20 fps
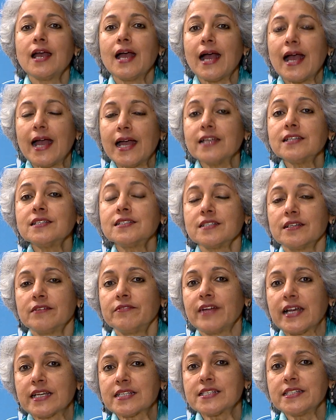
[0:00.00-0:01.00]
and
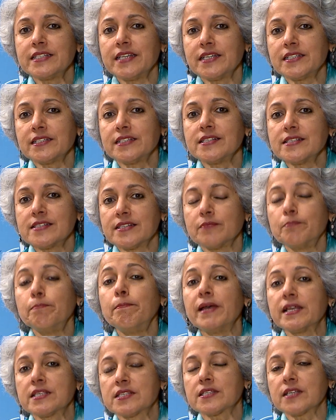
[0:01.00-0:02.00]
vaccinated, is the
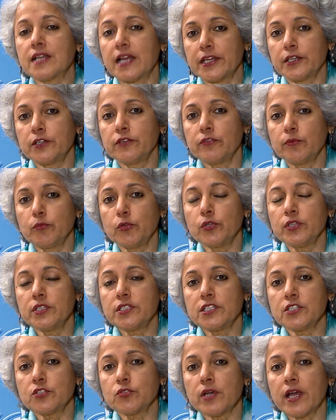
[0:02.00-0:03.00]
best kind of
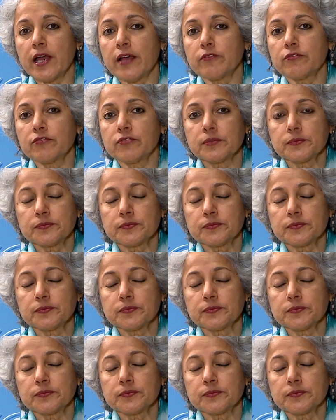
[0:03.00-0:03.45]
immunity to have.